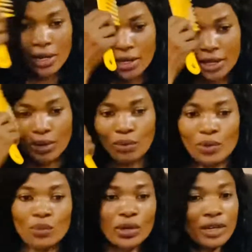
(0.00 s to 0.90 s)
Look at
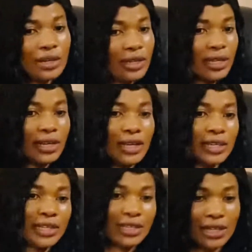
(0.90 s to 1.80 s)
what we're looking like.
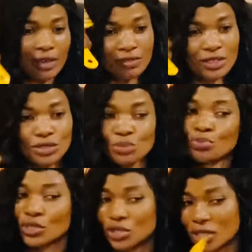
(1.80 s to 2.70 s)
I've not
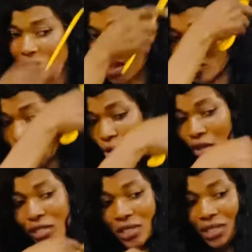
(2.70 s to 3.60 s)
brushed it, I've not
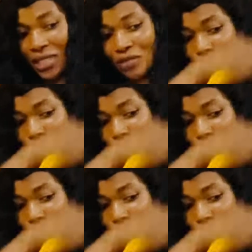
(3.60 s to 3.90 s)
oiled it, I've